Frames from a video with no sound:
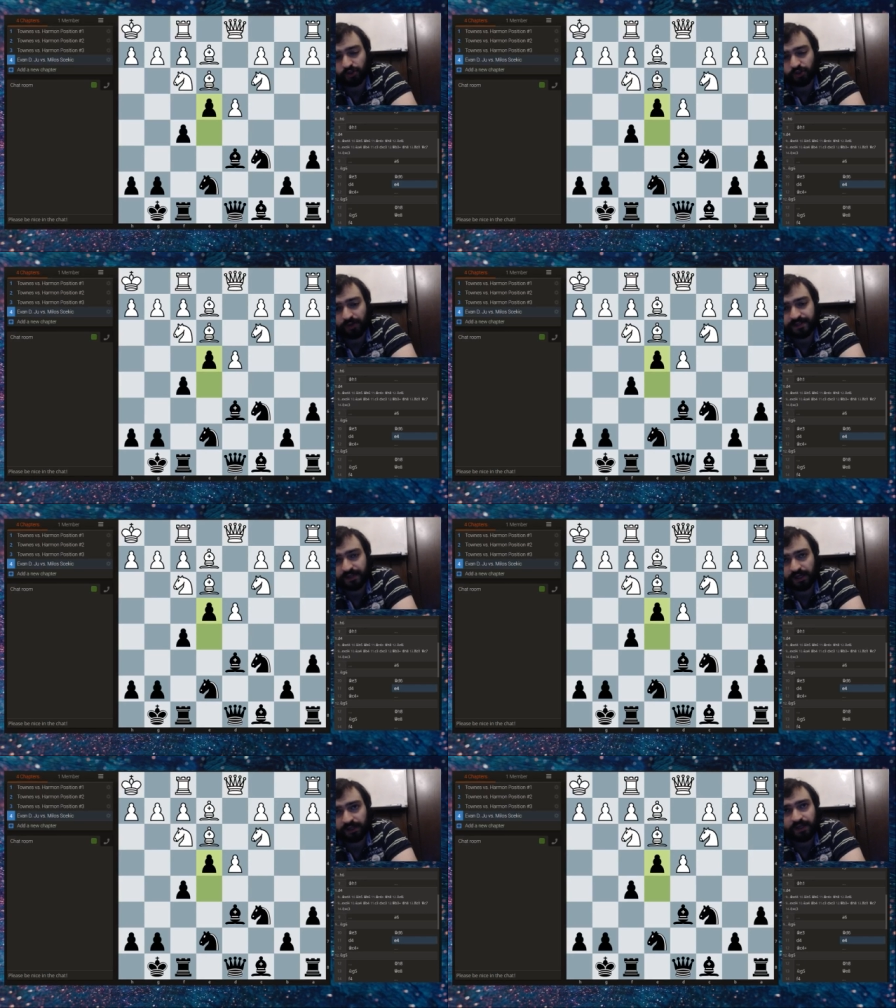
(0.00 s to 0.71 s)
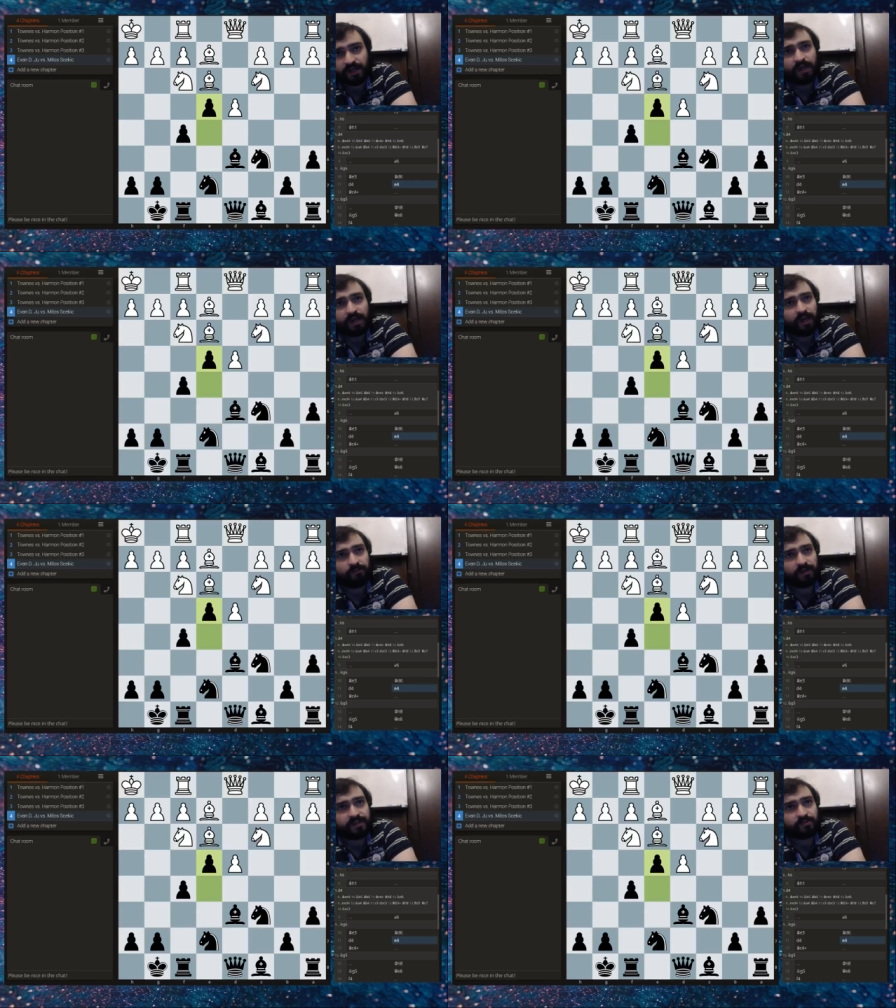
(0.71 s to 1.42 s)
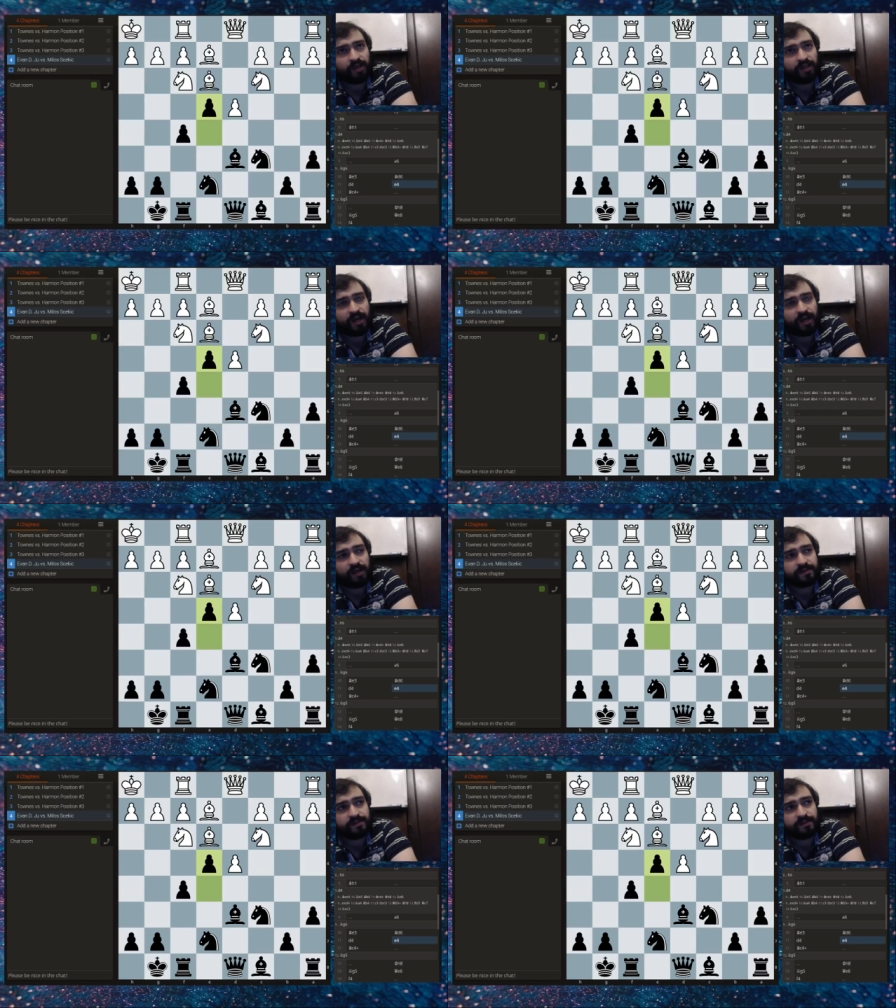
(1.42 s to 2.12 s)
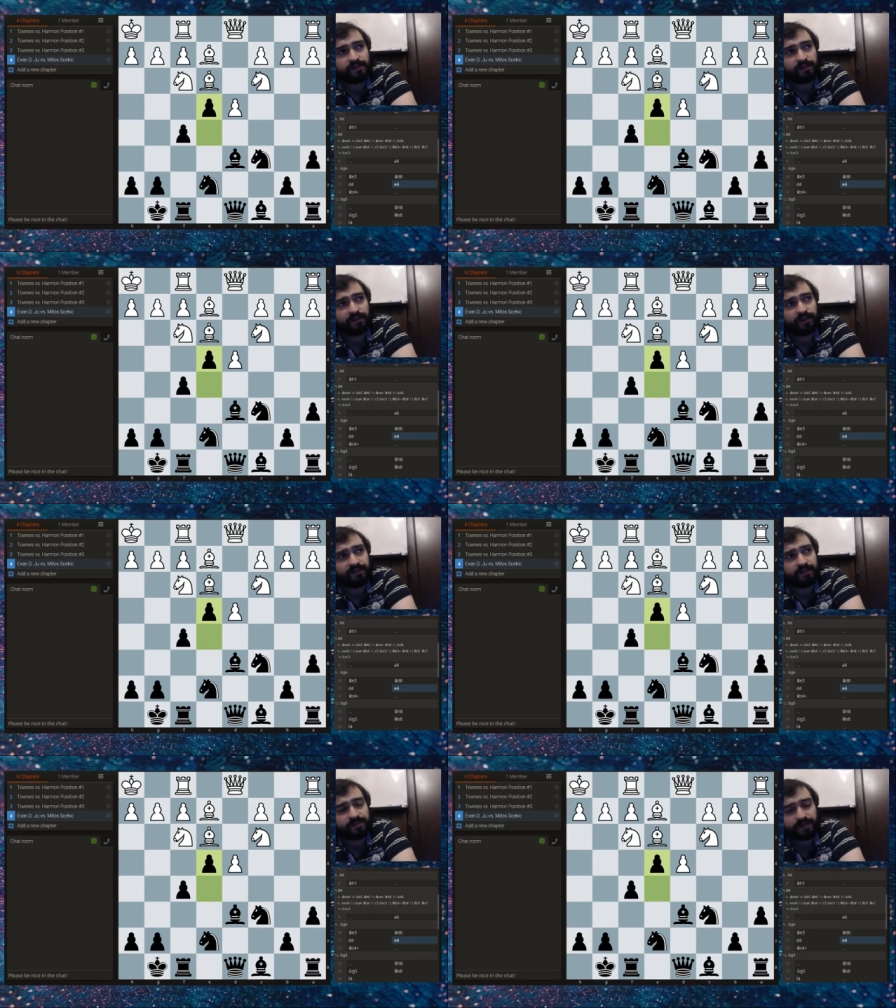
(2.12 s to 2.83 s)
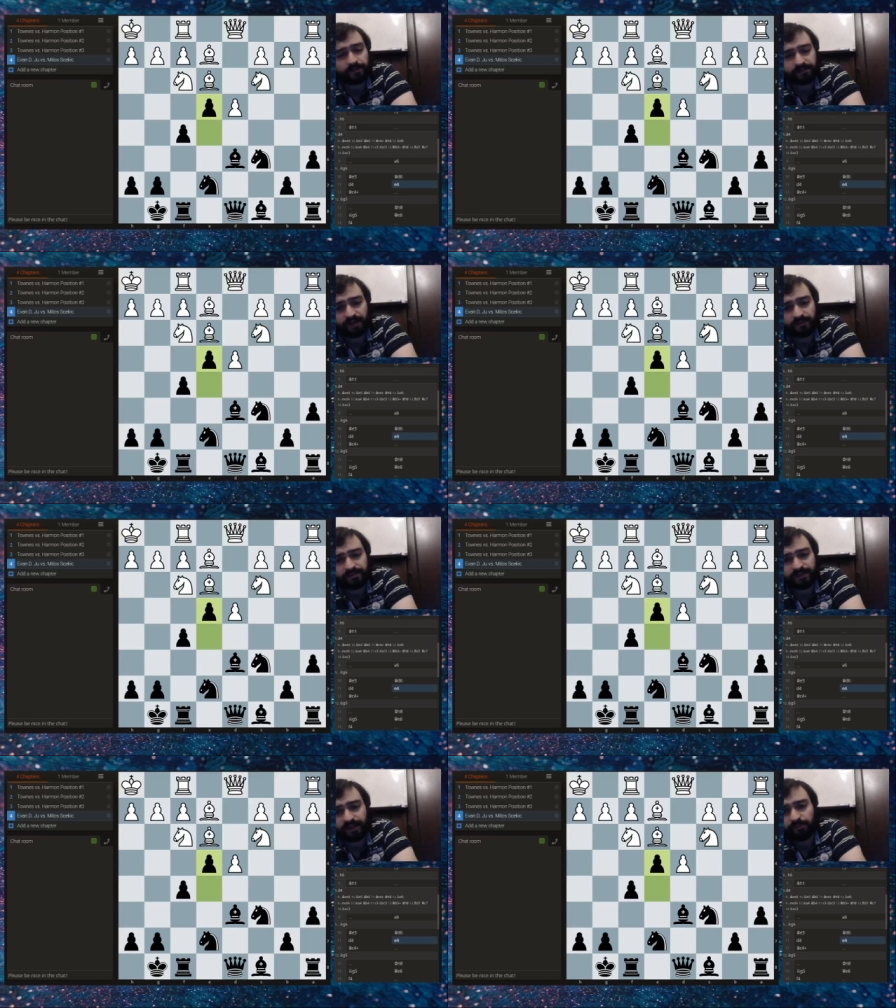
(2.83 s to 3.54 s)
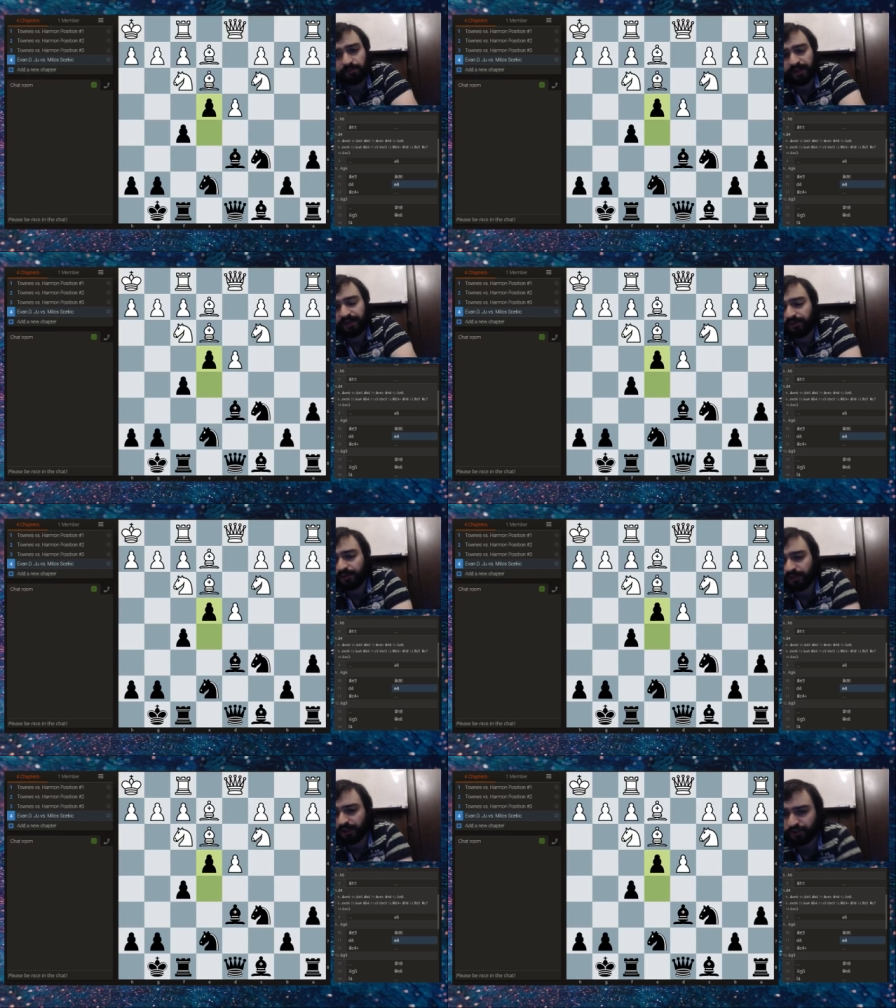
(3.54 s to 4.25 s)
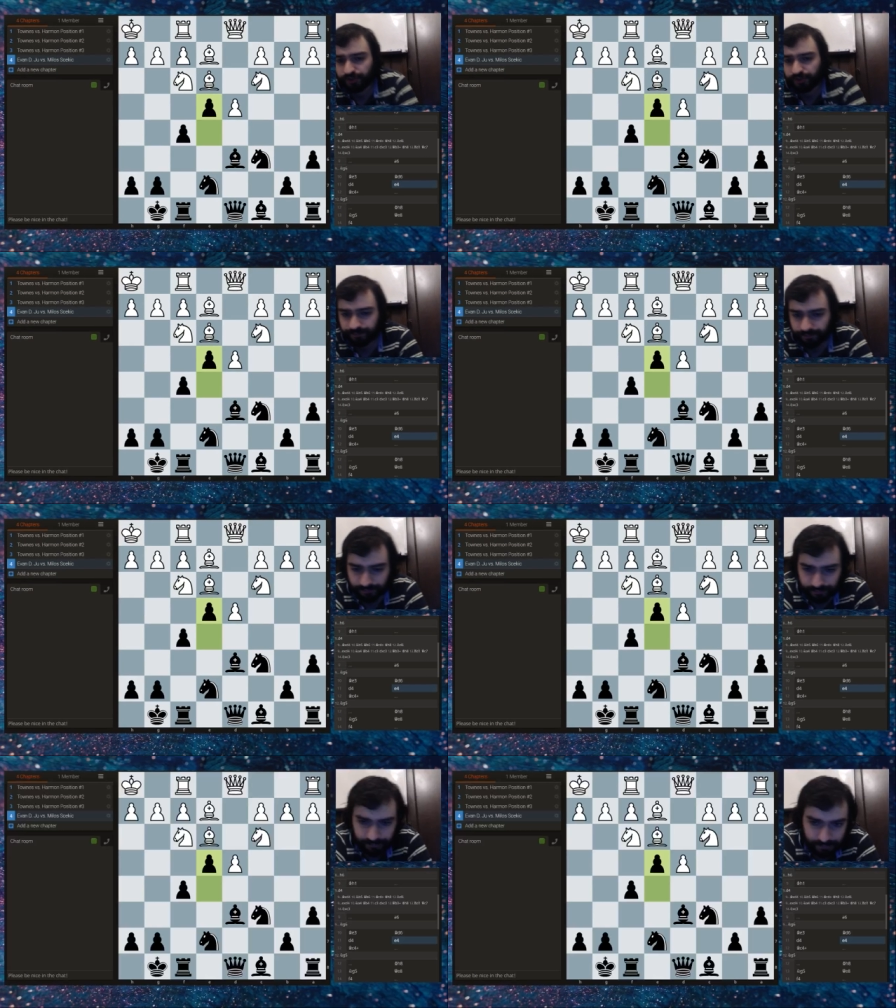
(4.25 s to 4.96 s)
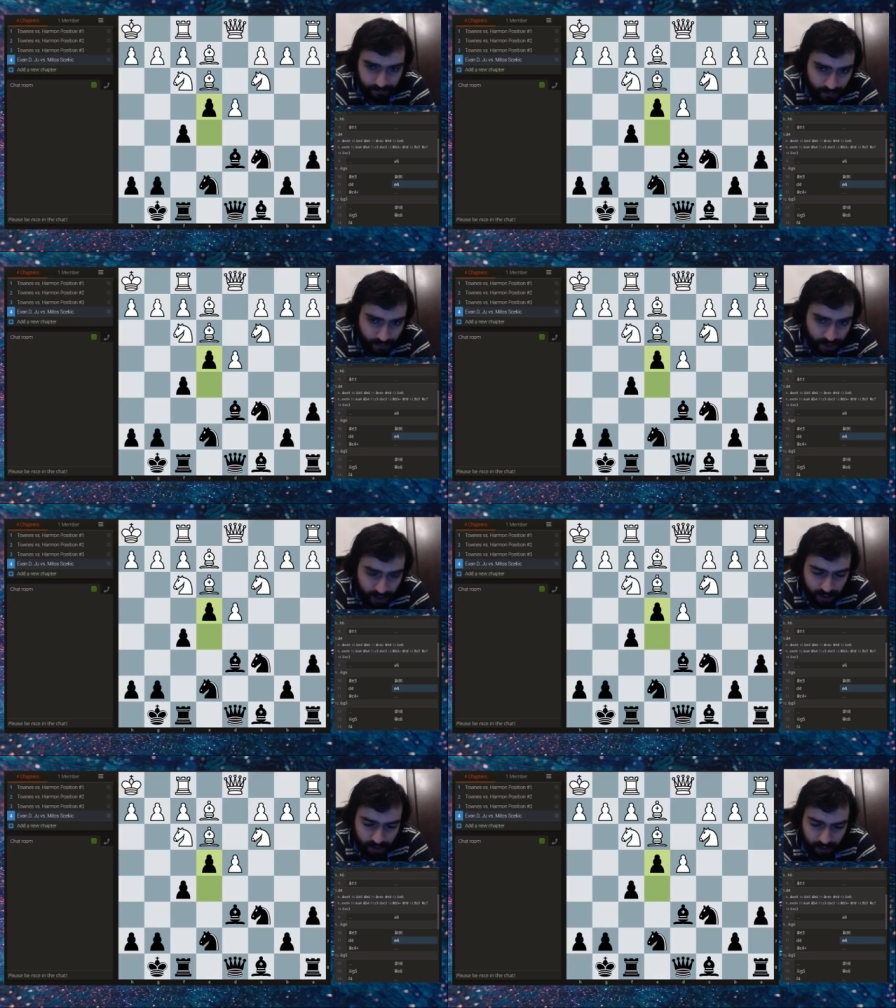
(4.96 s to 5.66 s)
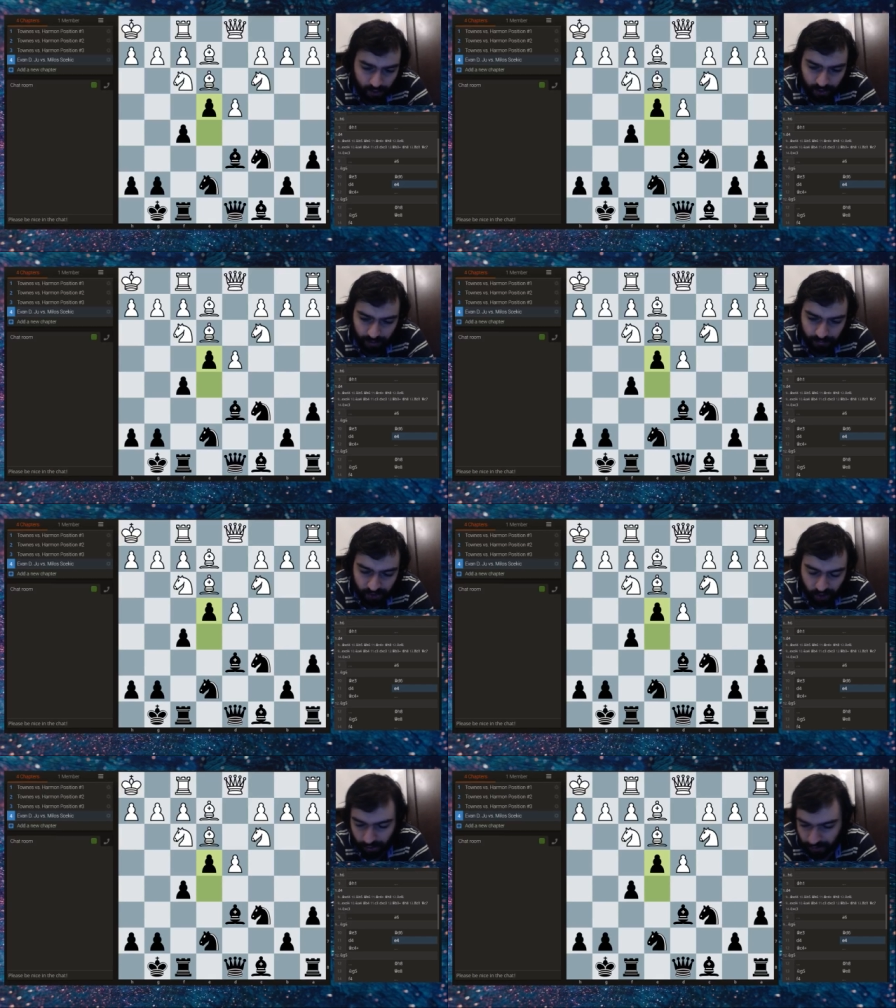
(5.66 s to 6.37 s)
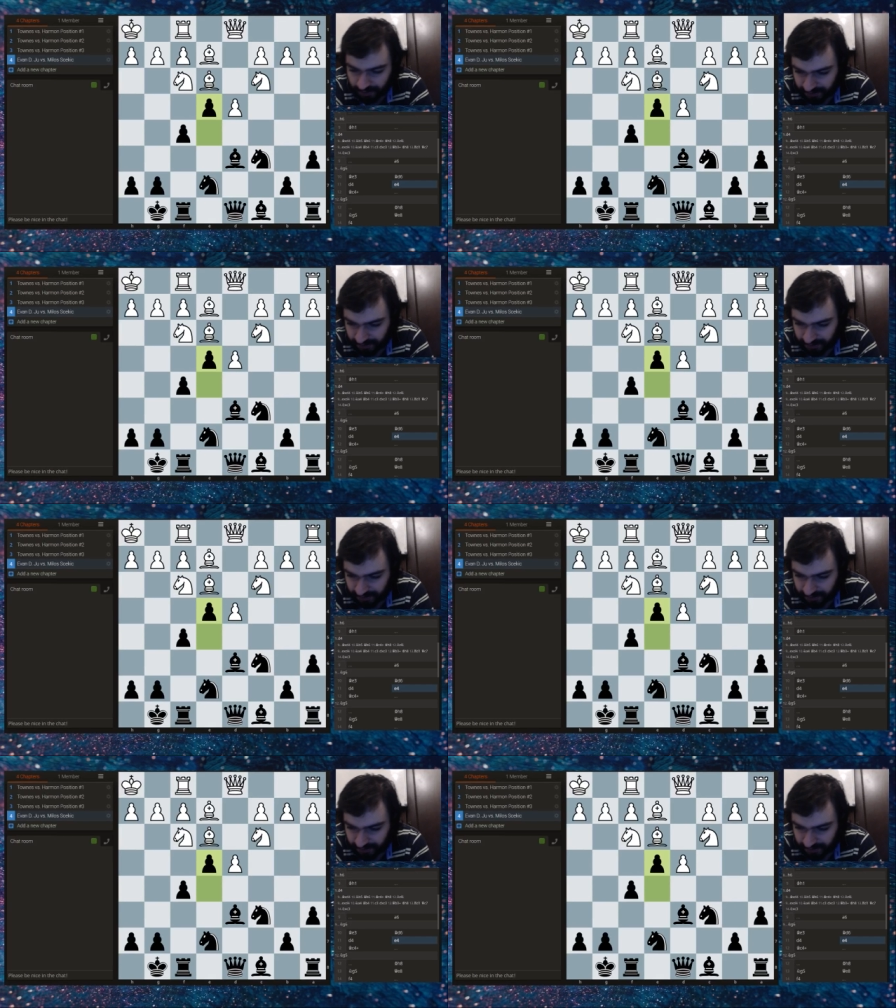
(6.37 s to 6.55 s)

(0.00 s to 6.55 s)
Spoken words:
Joe Assad, as well as Adib, sometimes they play the Dutch. Okay, but Joe is